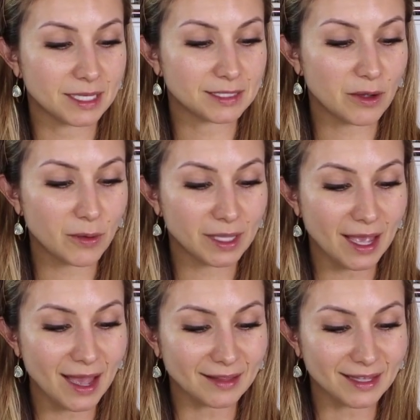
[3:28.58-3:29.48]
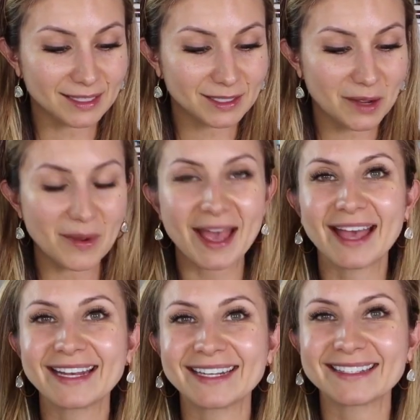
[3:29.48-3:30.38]
So yeah, let's go
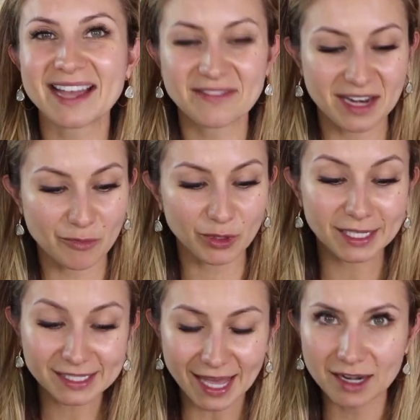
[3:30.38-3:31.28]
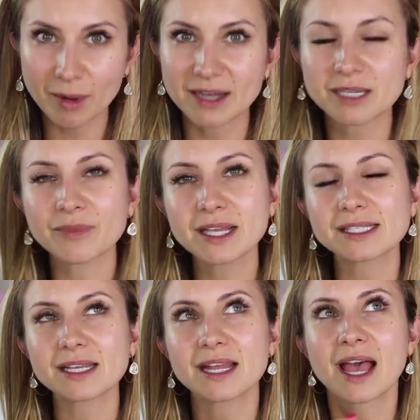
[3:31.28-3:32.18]
ahead and dive in. I'm really excited about it. Some things
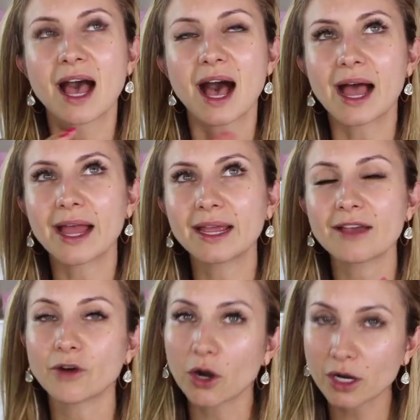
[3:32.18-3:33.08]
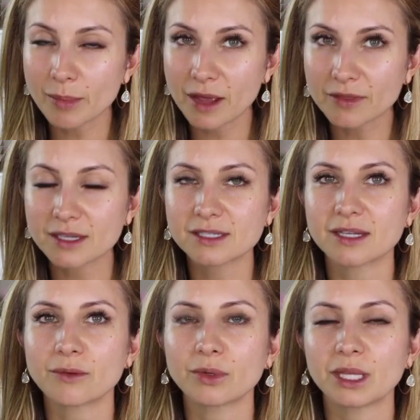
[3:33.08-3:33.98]
that I have heard about this
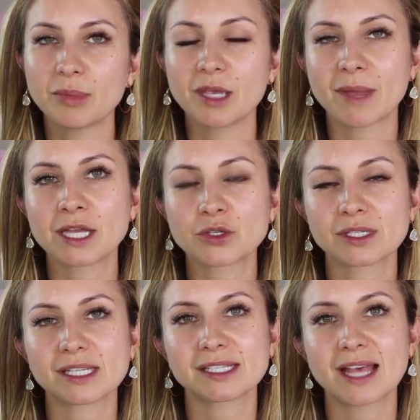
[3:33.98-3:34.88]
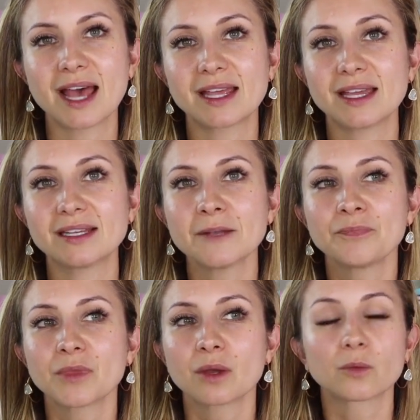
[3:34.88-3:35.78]
that really piqued my interest is that it
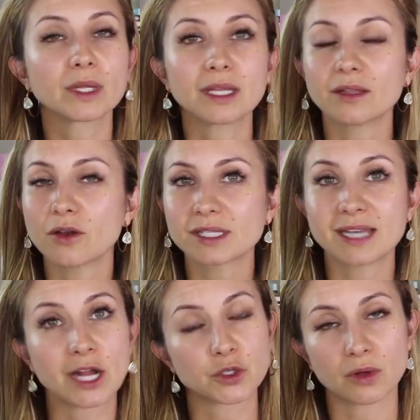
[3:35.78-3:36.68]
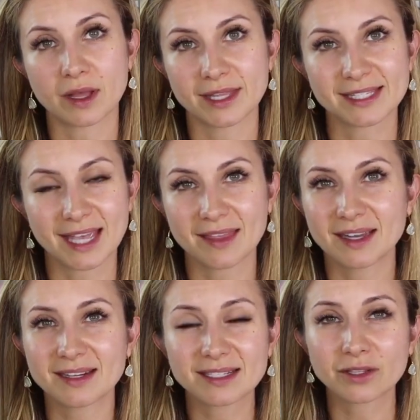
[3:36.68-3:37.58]
really looks natural on the skin, that
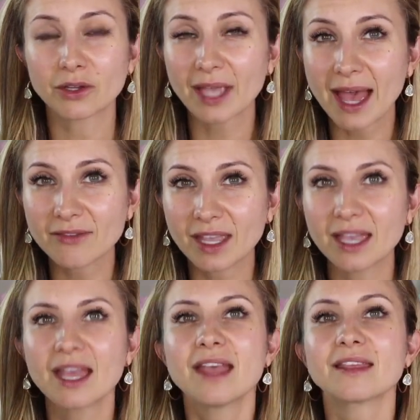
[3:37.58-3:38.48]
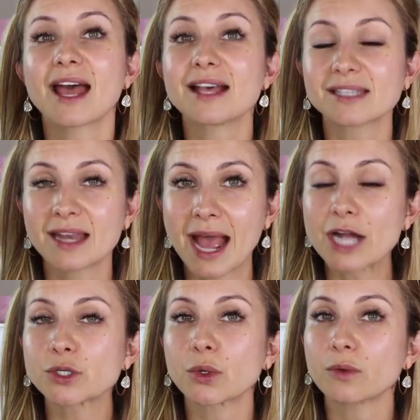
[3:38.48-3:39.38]
it doesn't look heavy, that it has a
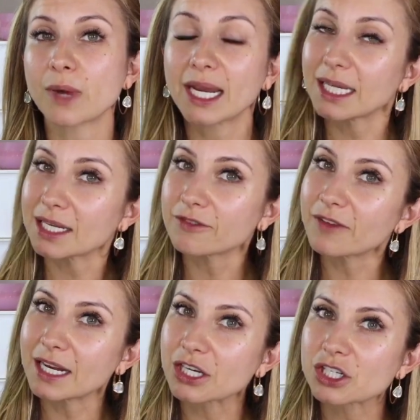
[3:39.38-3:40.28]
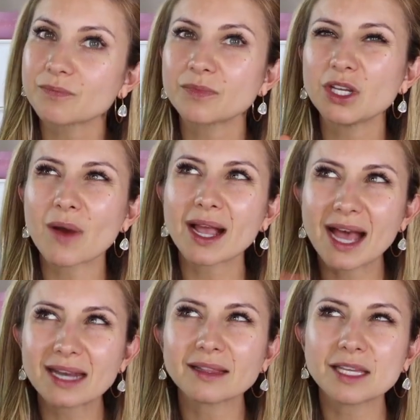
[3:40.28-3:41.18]
natural radiant finish. I
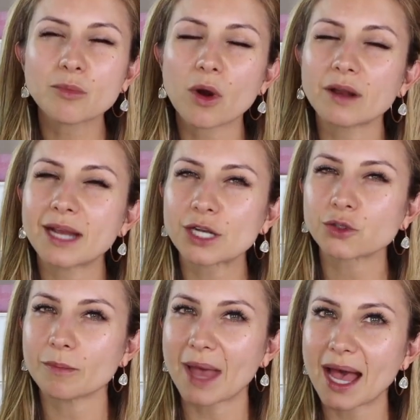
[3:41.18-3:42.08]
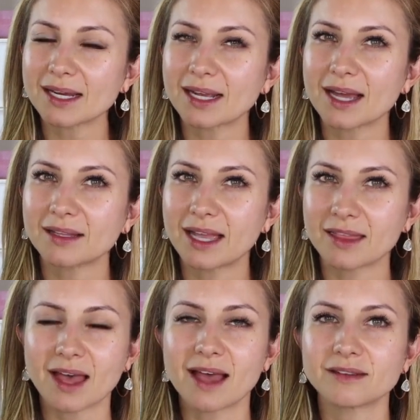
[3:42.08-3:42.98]
kind of lean more on natural matte. I kind of like
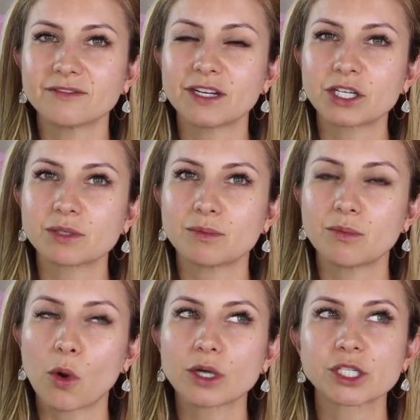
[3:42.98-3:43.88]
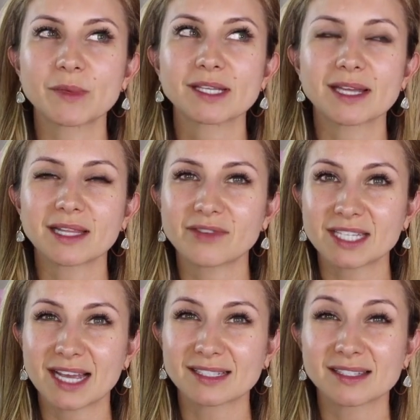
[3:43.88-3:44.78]
that finish more just because I live in
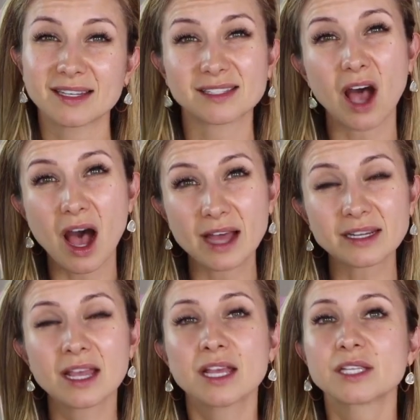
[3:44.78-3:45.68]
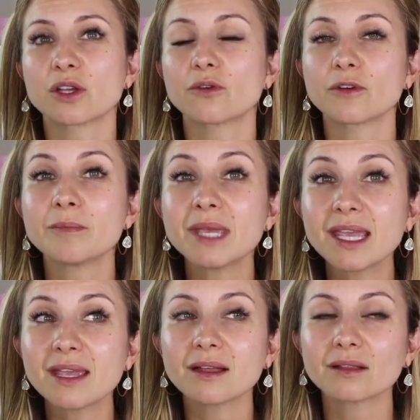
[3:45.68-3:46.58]
Texas and it's hot. So for
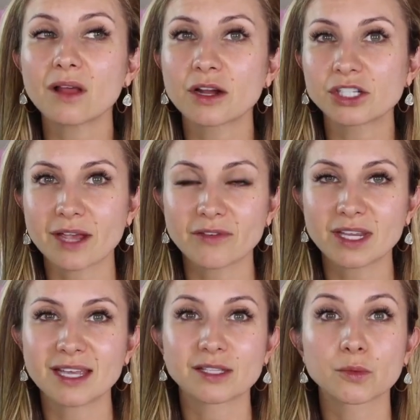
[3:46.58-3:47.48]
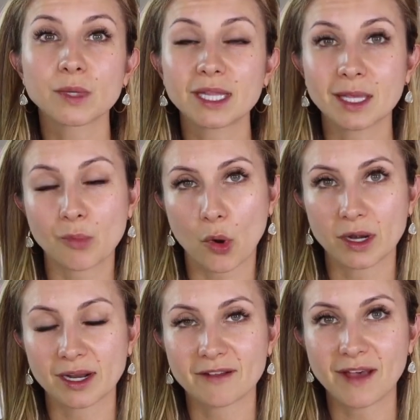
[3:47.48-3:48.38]
me, longevity is really
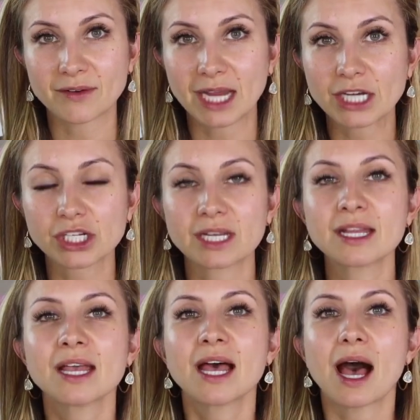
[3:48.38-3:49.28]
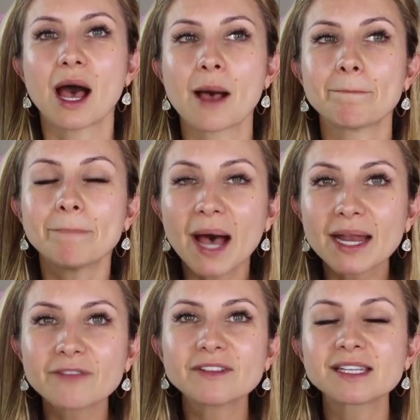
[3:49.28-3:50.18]
important in a foundation. But
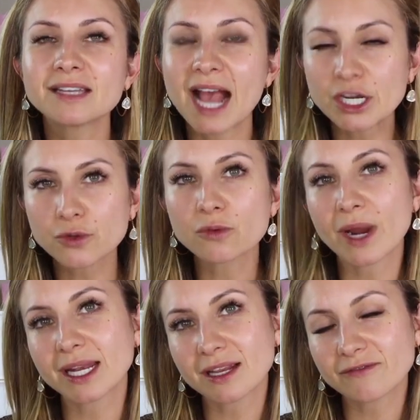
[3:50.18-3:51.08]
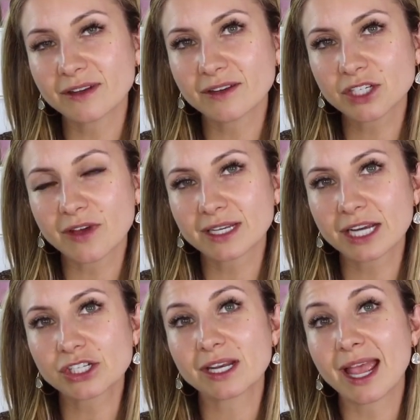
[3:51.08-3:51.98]
if it's a natural radiant finish
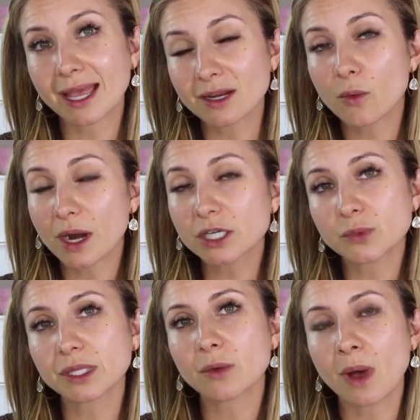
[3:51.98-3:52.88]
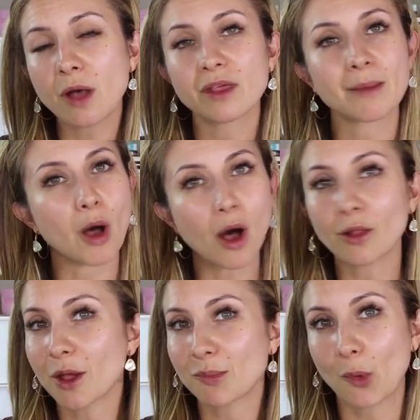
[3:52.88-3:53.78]
foundation and it wears really well, then I'm all
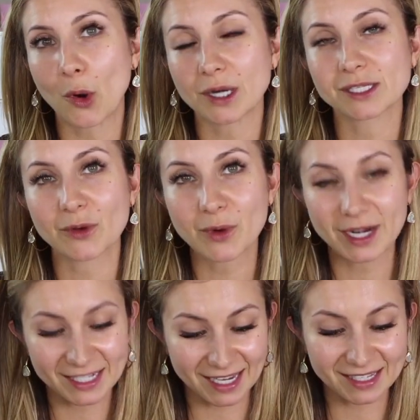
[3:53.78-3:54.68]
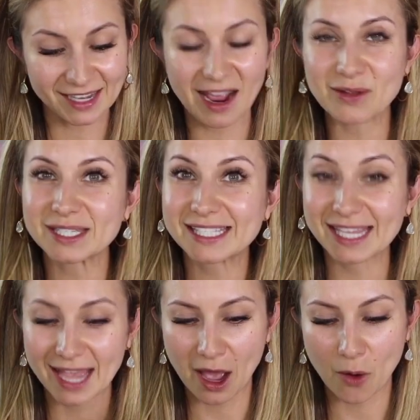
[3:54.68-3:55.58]
on board. So we're going to test that out and see
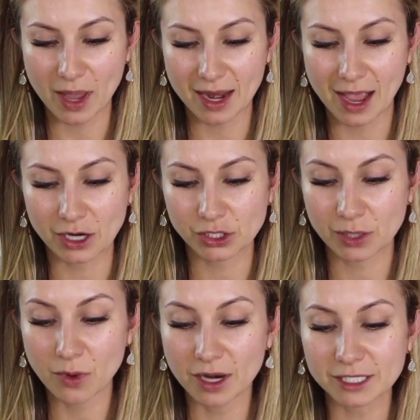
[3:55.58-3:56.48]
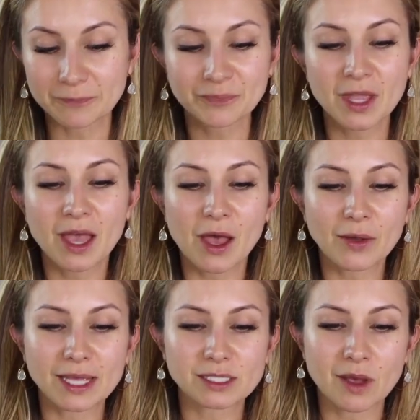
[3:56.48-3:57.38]
how it actually works.
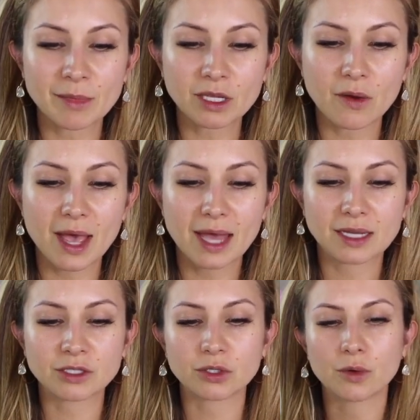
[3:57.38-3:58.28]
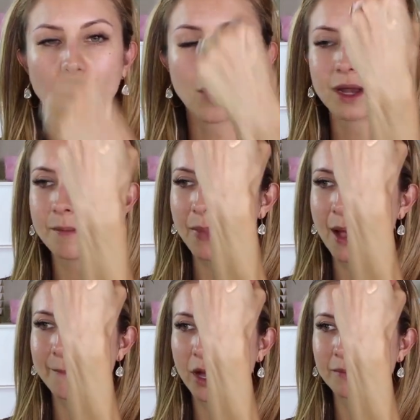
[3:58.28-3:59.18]
Okay, so I'm going to go ahead and do 1
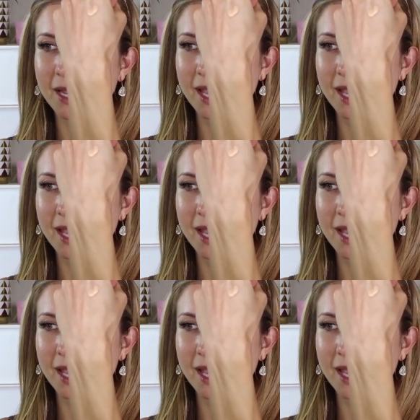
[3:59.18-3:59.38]
pump on my